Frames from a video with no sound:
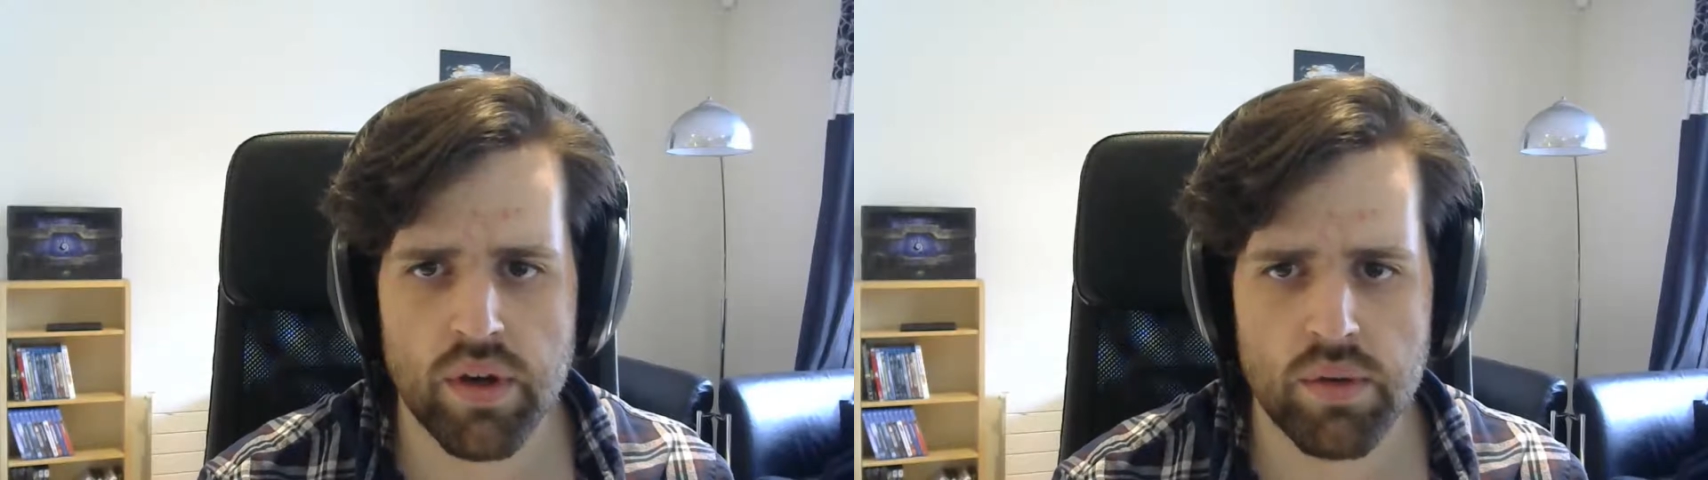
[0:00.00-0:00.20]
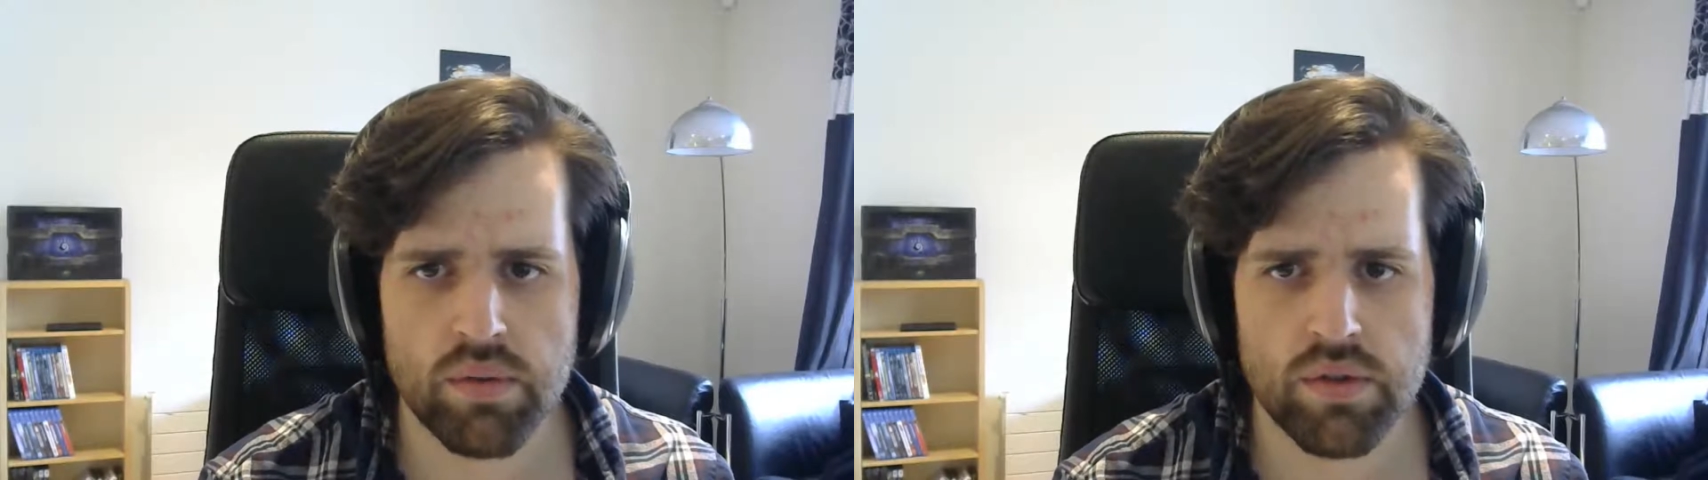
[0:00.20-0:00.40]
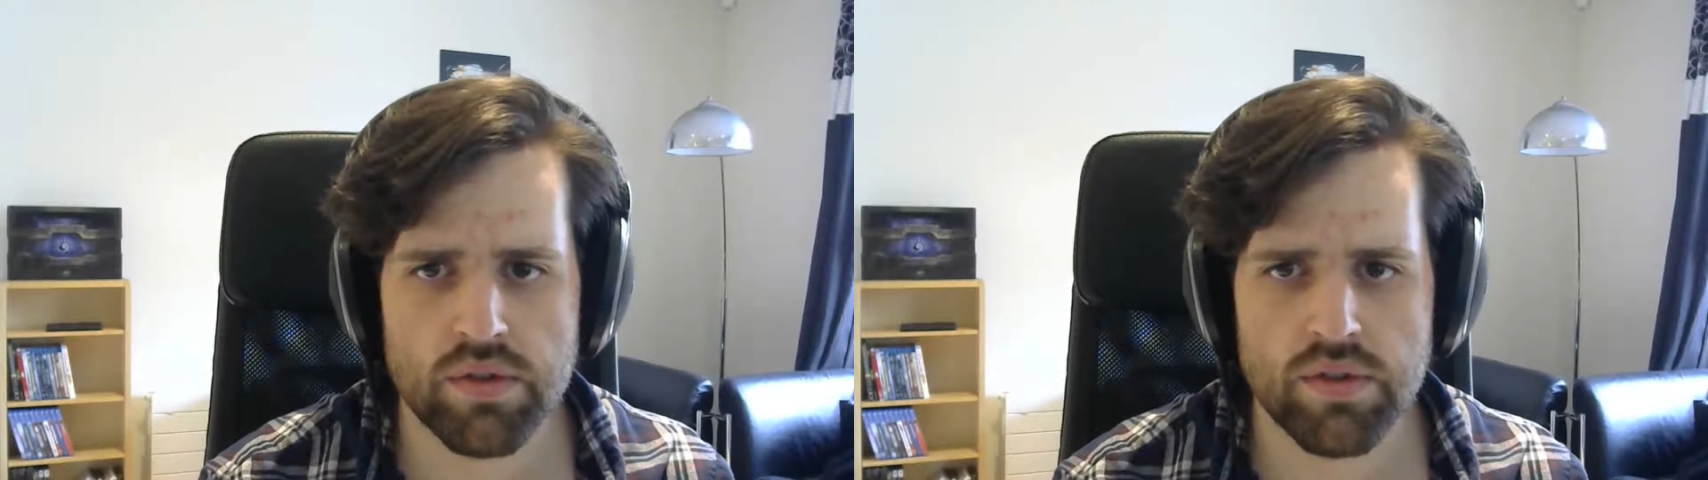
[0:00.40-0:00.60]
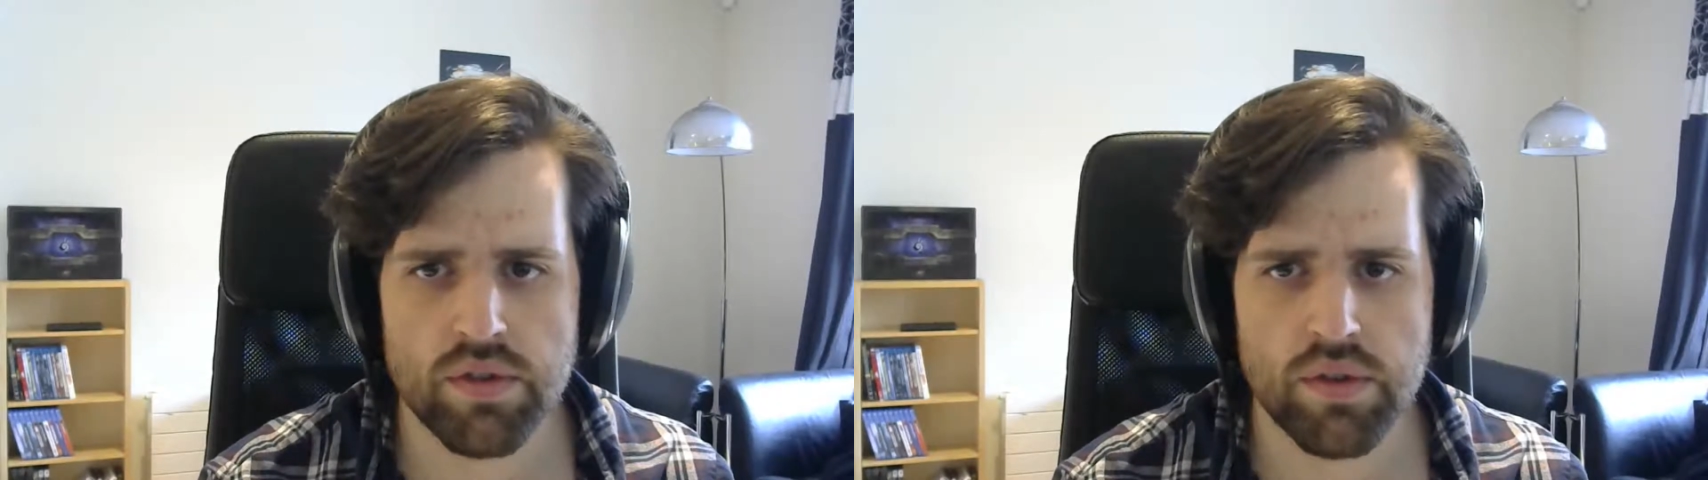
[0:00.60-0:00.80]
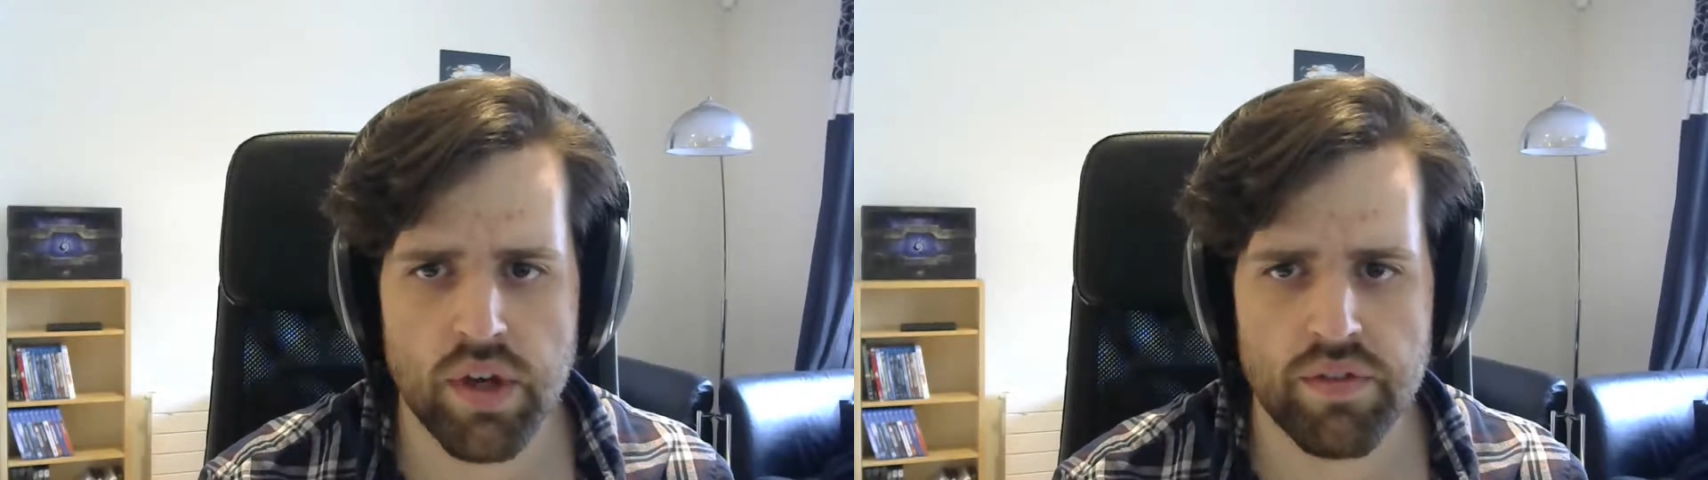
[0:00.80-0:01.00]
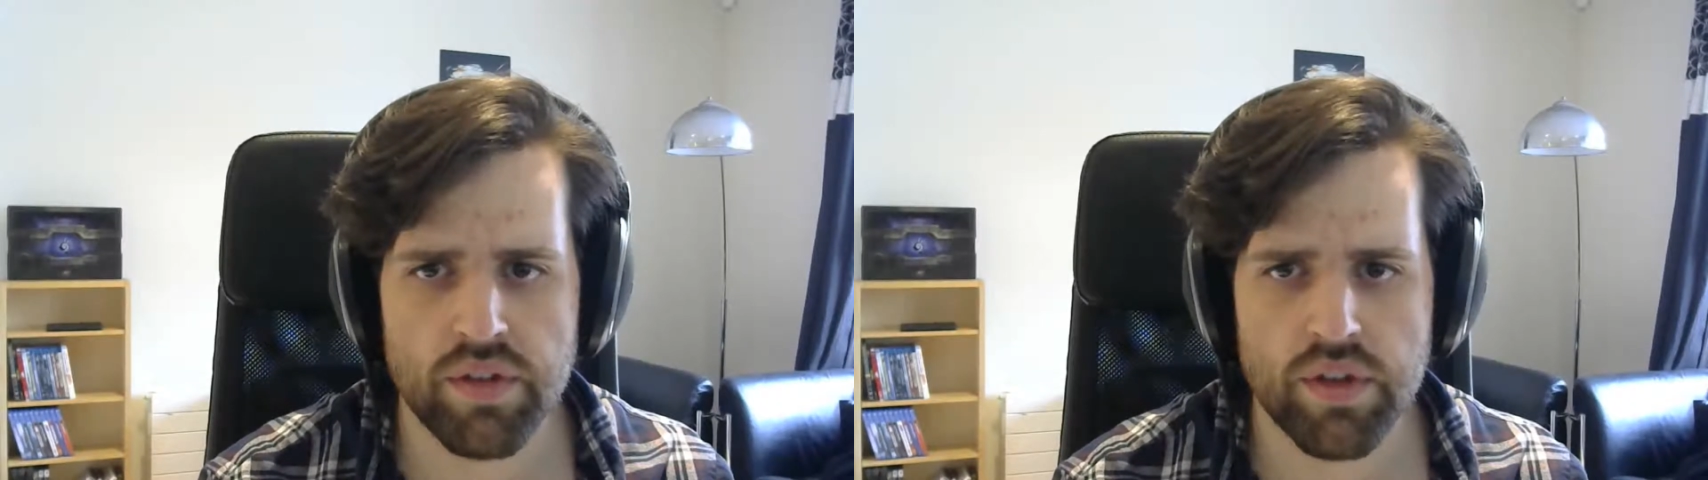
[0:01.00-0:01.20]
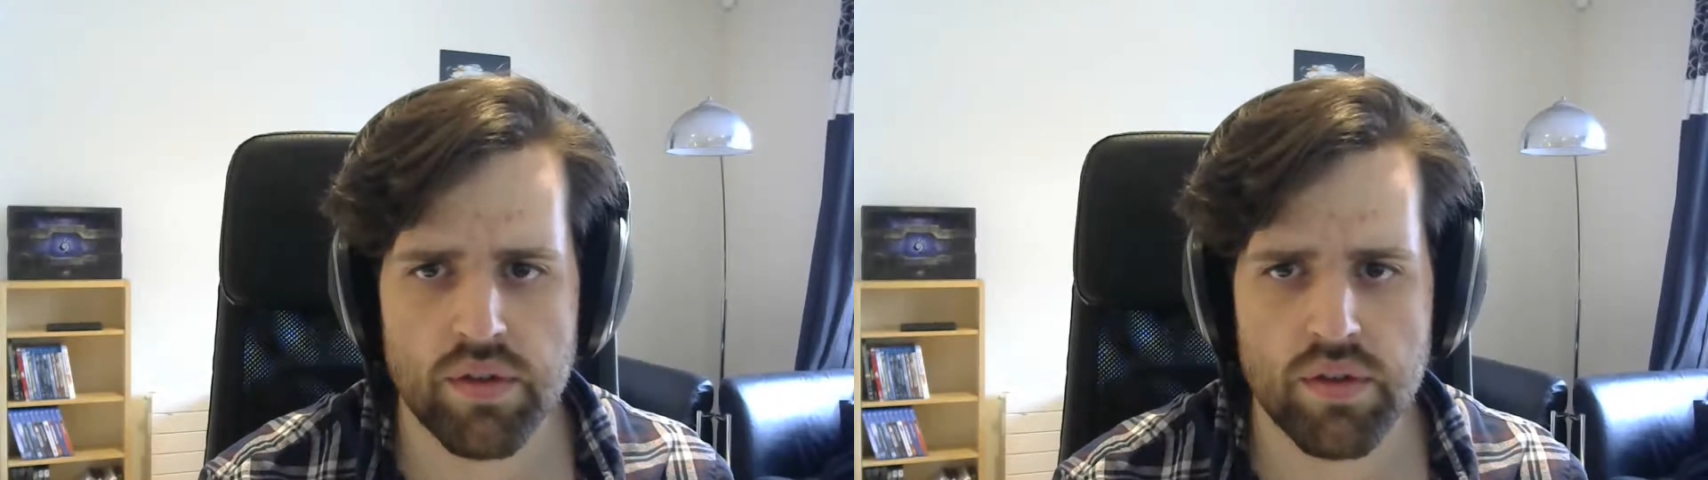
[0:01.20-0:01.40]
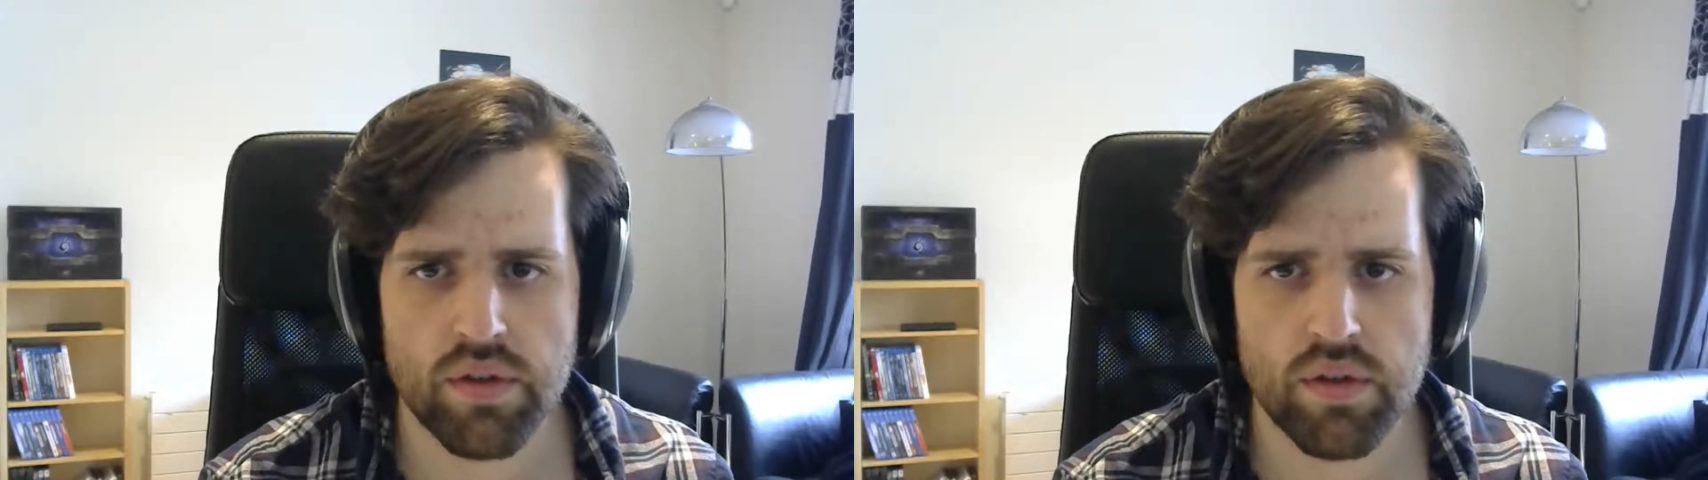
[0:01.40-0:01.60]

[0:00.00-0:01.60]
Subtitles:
want to have it